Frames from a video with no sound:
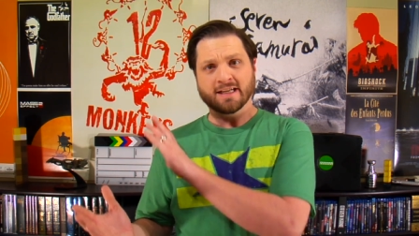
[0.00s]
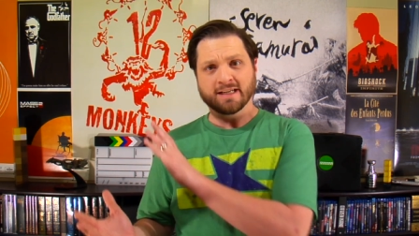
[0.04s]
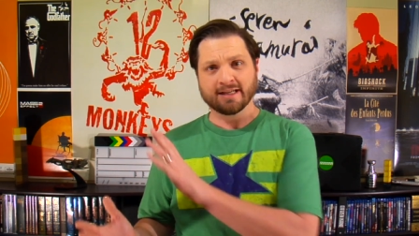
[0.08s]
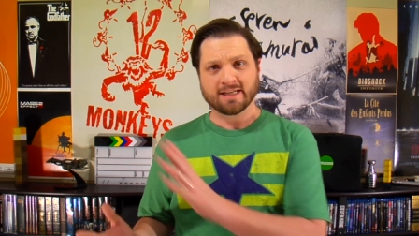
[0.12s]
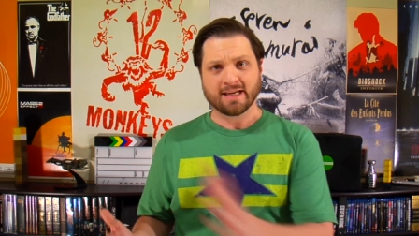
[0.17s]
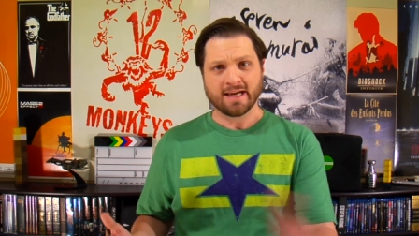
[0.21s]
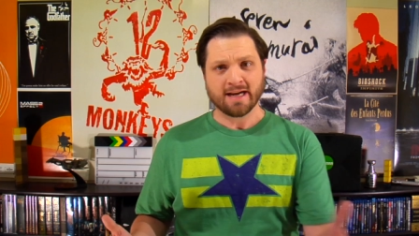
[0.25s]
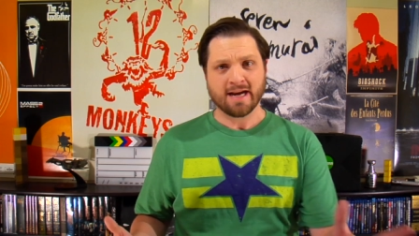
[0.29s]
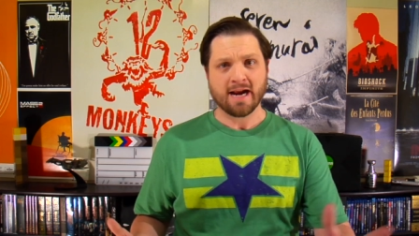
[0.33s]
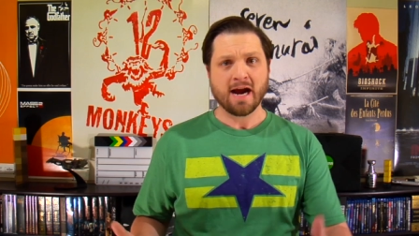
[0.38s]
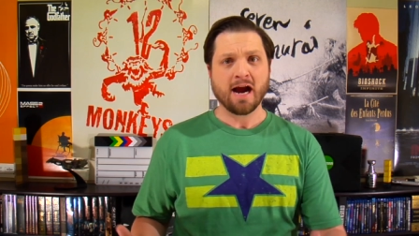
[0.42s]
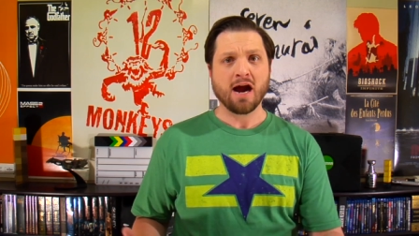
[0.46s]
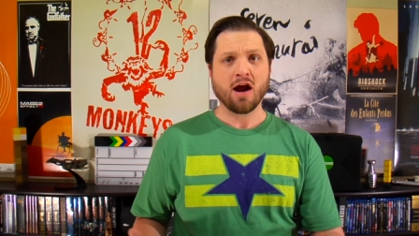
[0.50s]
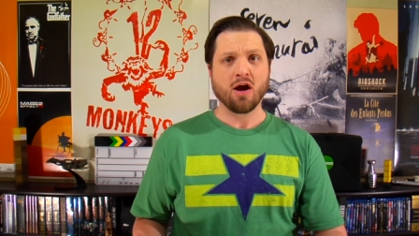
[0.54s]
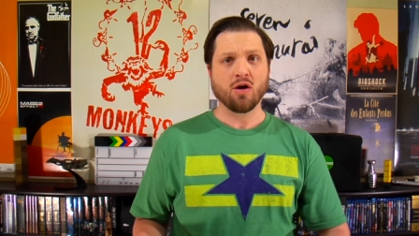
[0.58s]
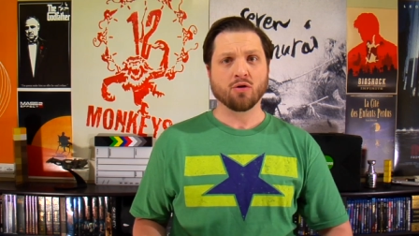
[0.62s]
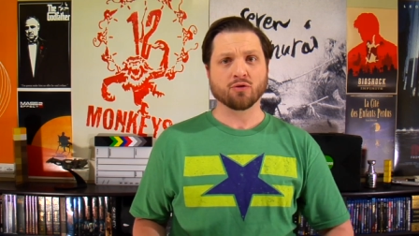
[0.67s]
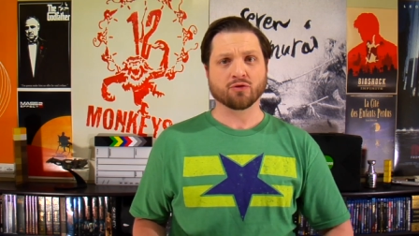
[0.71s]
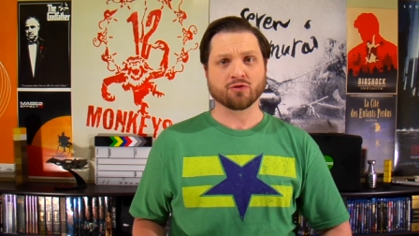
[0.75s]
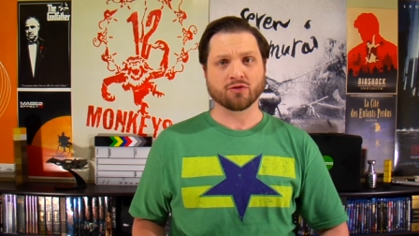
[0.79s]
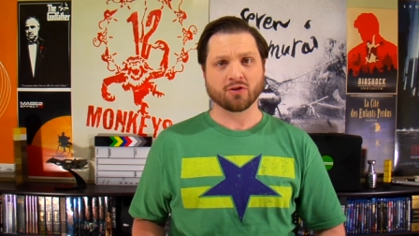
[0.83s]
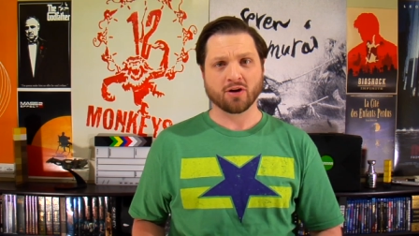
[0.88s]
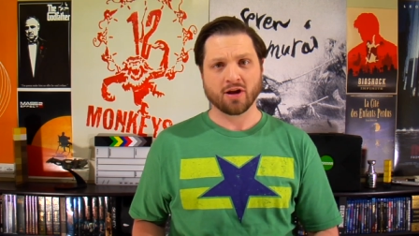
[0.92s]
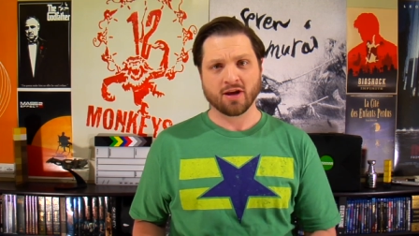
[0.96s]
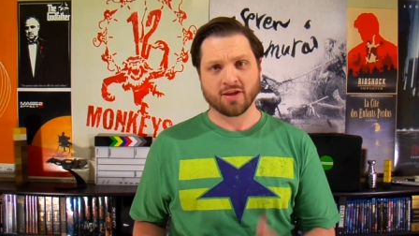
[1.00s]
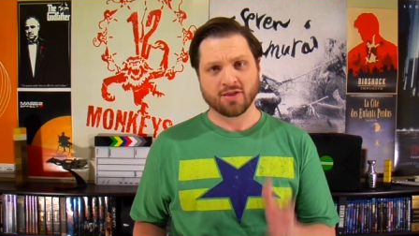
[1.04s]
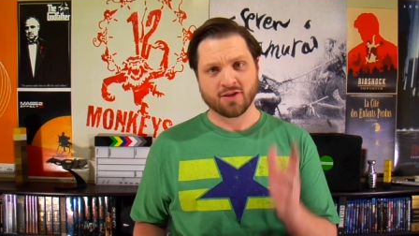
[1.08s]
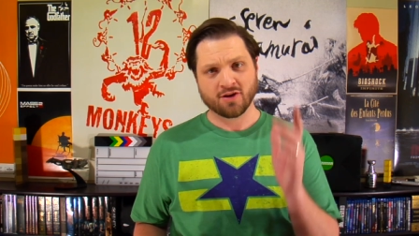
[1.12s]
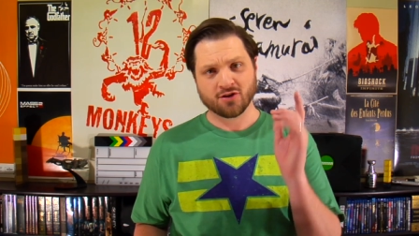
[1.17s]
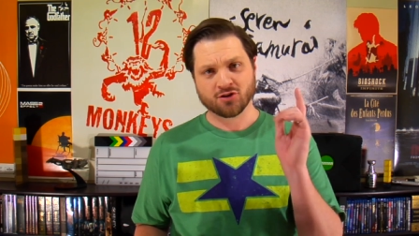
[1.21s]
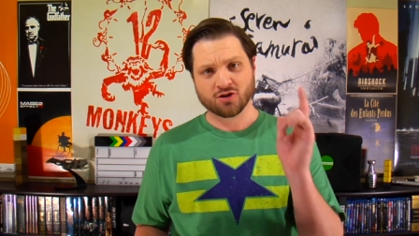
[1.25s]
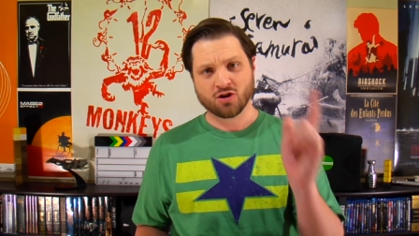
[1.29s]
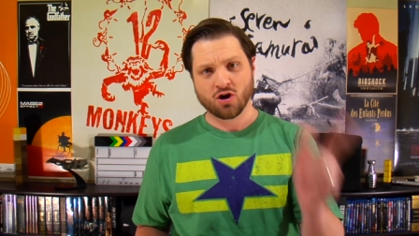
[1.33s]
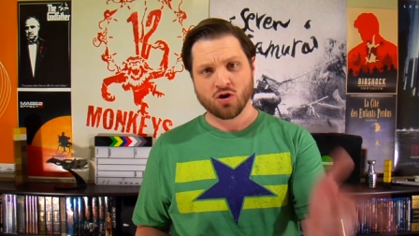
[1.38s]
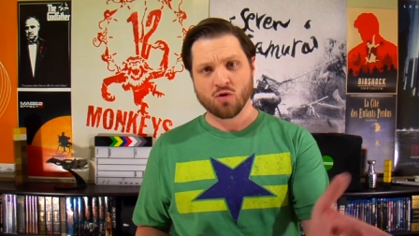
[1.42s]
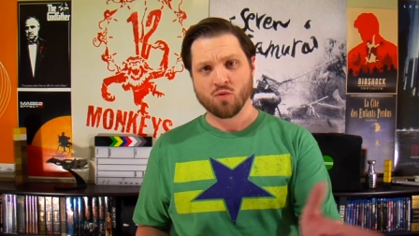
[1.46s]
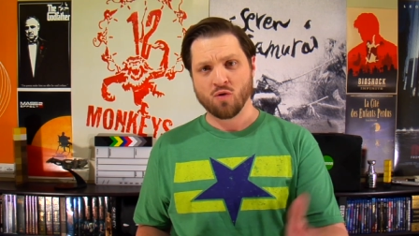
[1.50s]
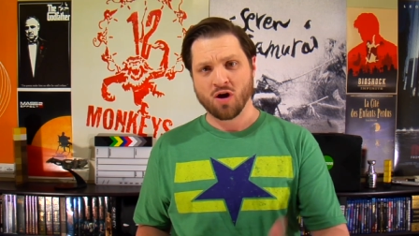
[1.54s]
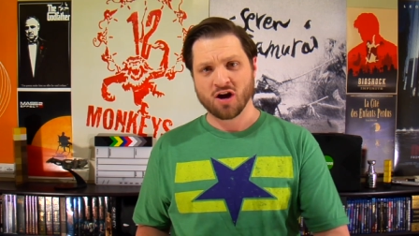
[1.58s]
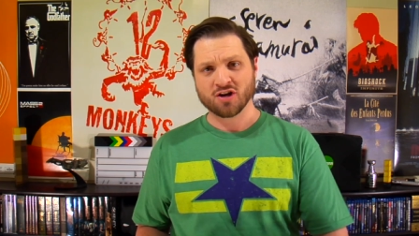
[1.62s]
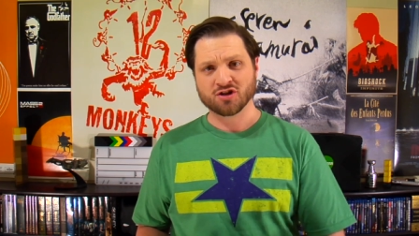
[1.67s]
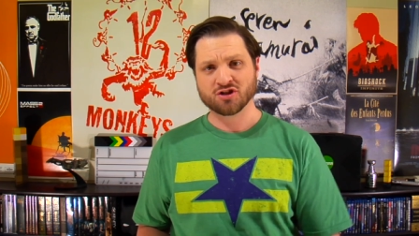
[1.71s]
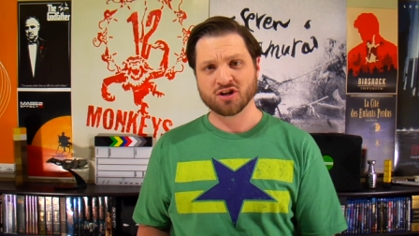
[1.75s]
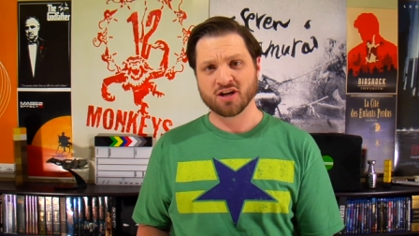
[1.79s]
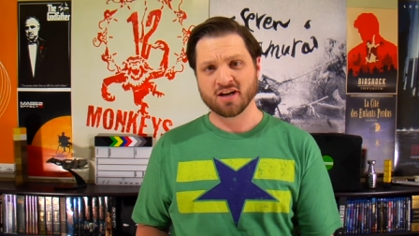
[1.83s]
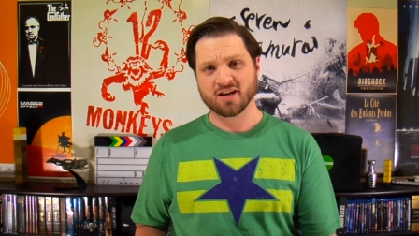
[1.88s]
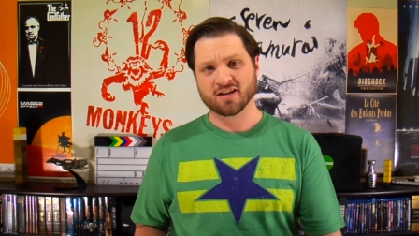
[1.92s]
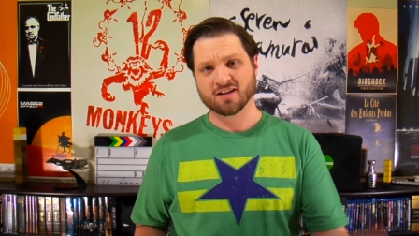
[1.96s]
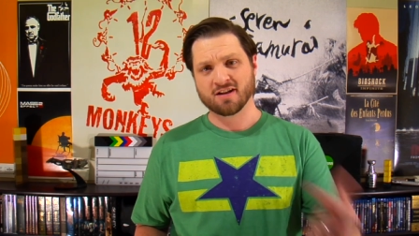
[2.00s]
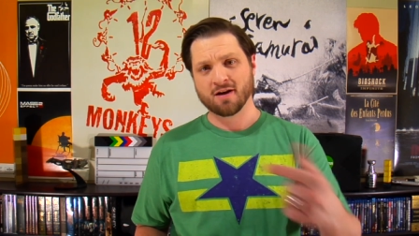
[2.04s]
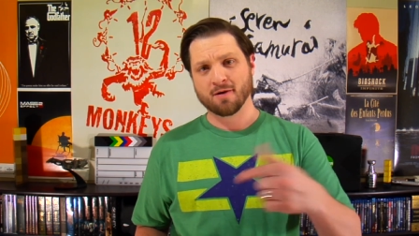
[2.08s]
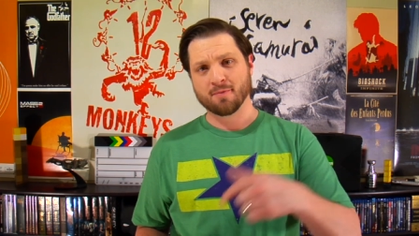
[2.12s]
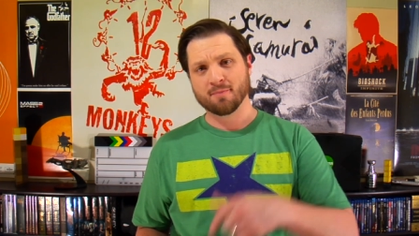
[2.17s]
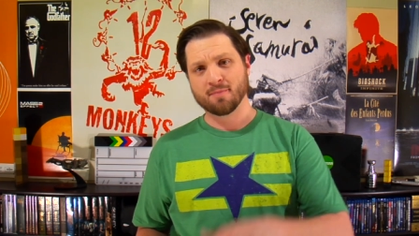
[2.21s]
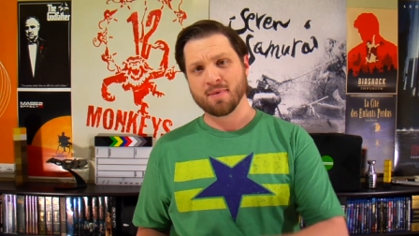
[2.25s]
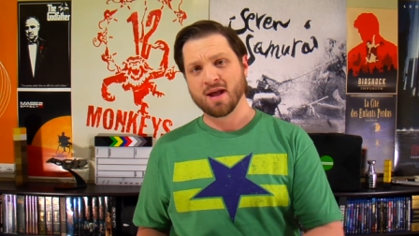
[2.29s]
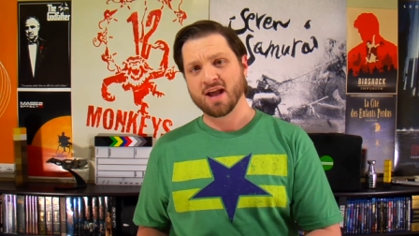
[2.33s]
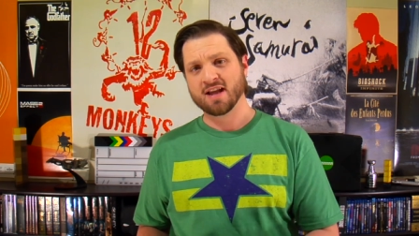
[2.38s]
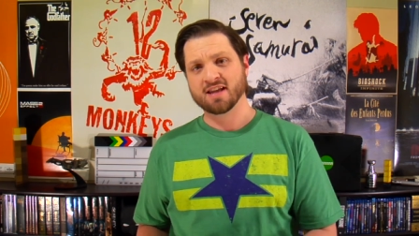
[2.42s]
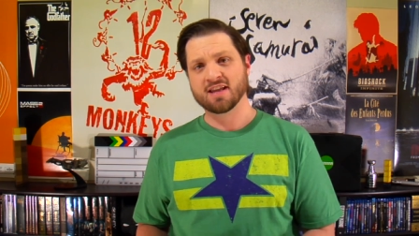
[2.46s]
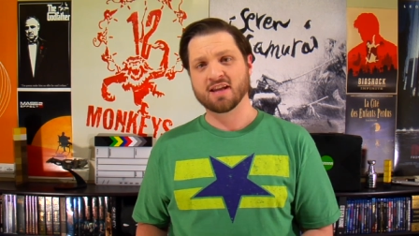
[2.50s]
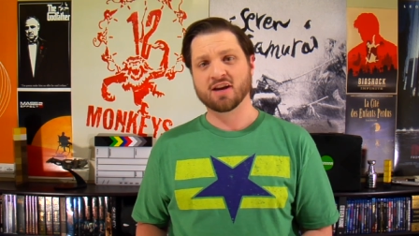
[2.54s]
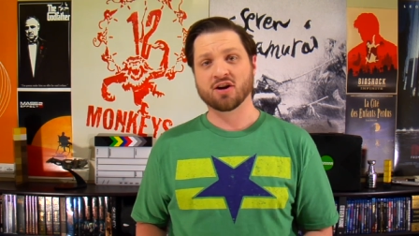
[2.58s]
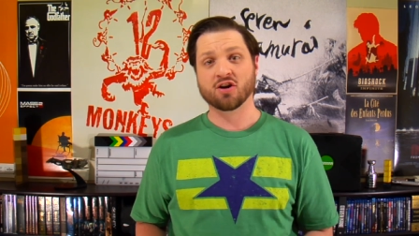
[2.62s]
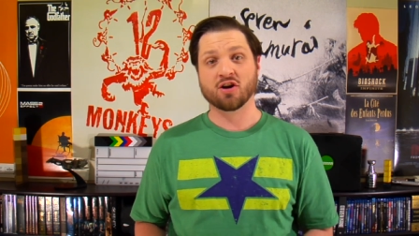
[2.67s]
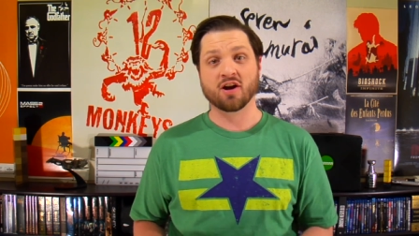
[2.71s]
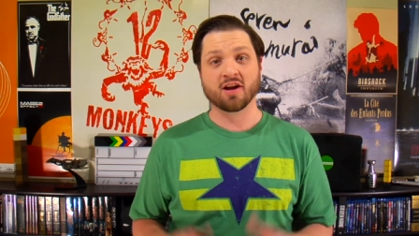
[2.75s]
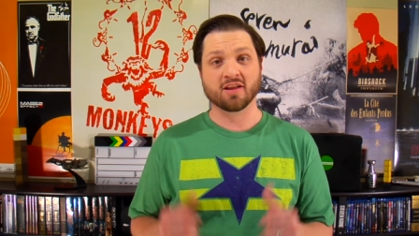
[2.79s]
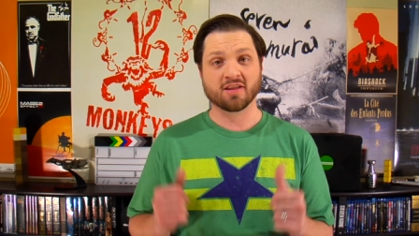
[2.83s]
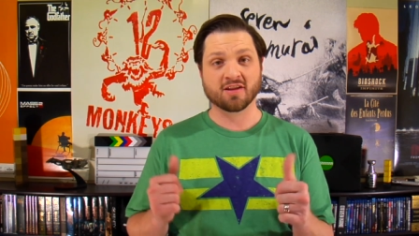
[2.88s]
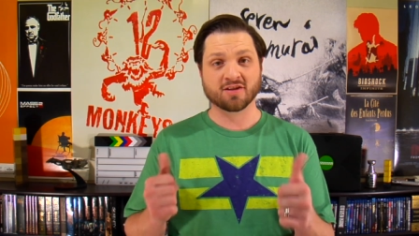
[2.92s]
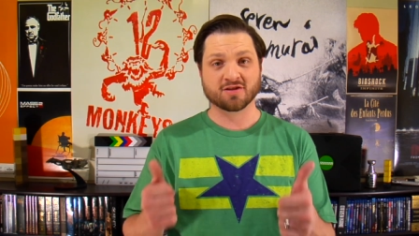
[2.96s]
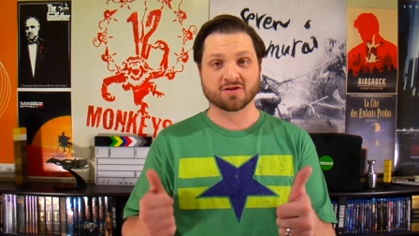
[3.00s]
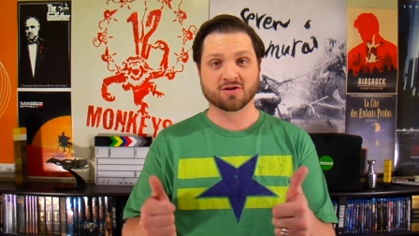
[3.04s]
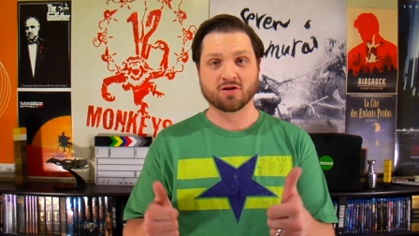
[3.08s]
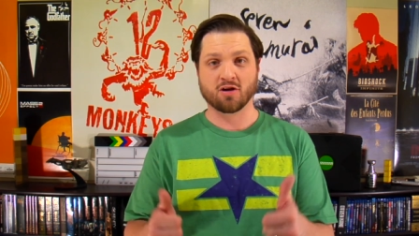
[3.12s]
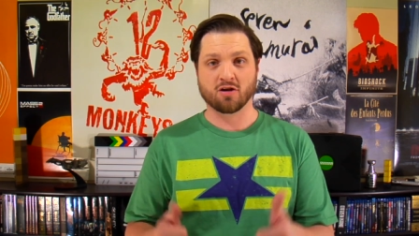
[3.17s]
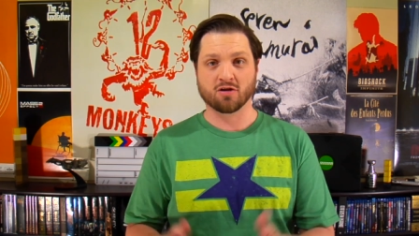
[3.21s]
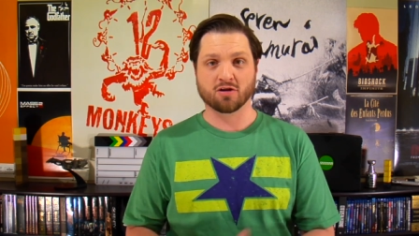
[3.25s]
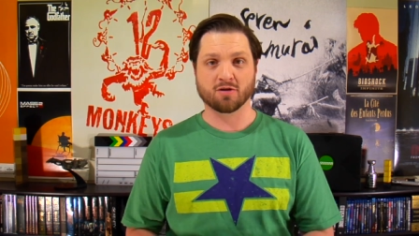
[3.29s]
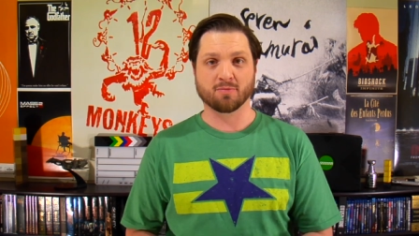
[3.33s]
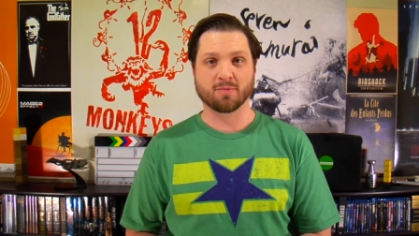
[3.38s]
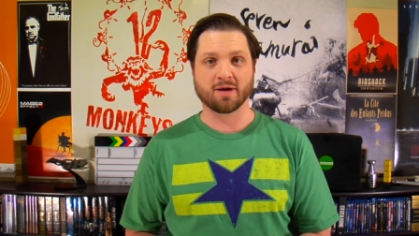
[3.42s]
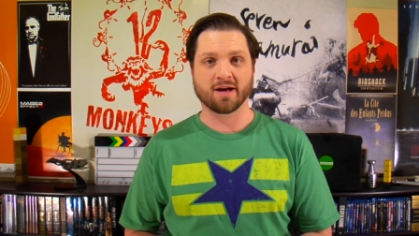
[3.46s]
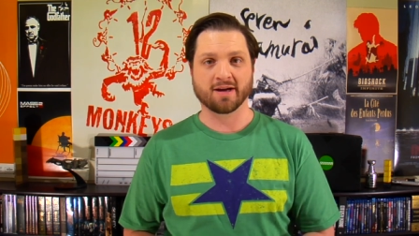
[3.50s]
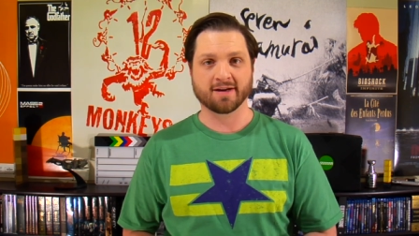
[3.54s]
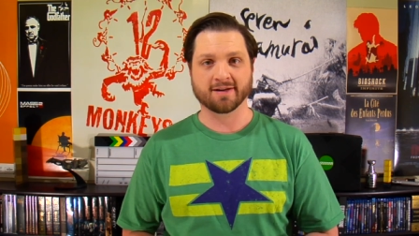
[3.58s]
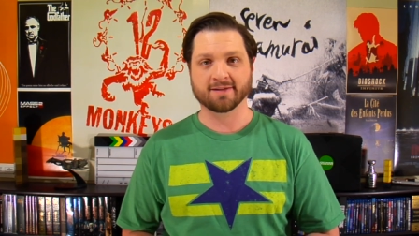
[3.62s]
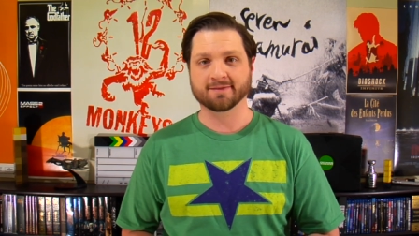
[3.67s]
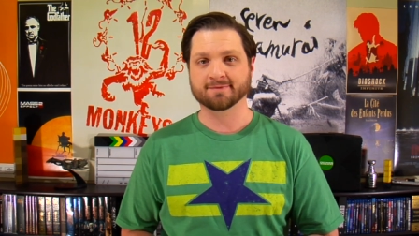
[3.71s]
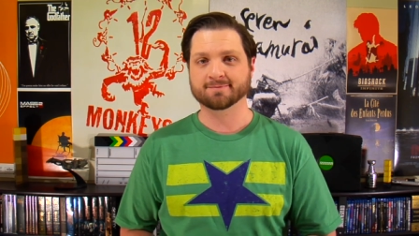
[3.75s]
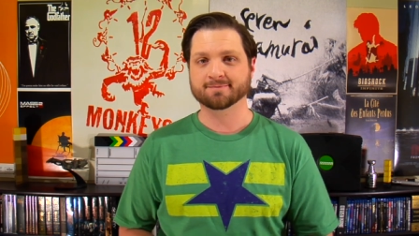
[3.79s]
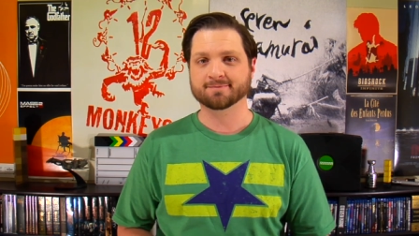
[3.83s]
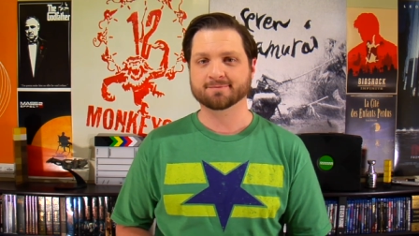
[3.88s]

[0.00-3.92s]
Get out! And then go watch it and come back here and let's talk about it.